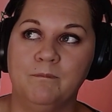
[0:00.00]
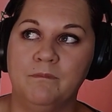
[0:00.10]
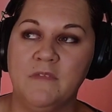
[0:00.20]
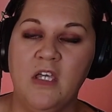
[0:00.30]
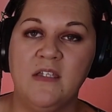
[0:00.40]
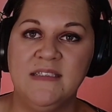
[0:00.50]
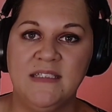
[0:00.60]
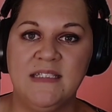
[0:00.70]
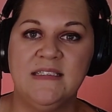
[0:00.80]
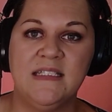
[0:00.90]
You know,
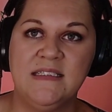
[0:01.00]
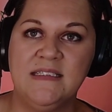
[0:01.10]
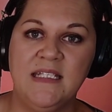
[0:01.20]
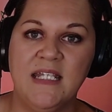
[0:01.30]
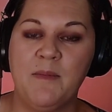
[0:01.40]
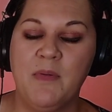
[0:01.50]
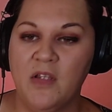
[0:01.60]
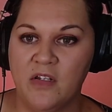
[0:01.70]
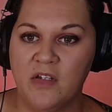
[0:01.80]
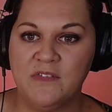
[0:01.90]
it's setting up a
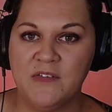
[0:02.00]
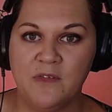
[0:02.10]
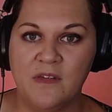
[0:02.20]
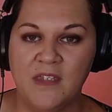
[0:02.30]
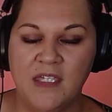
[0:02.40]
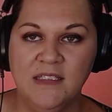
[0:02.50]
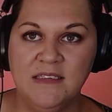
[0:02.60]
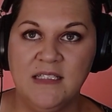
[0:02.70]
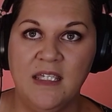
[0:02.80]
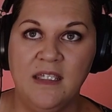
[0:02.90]
lot of different things,
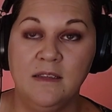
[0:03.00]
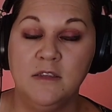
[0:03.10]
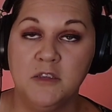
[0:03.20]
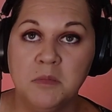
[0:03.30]
and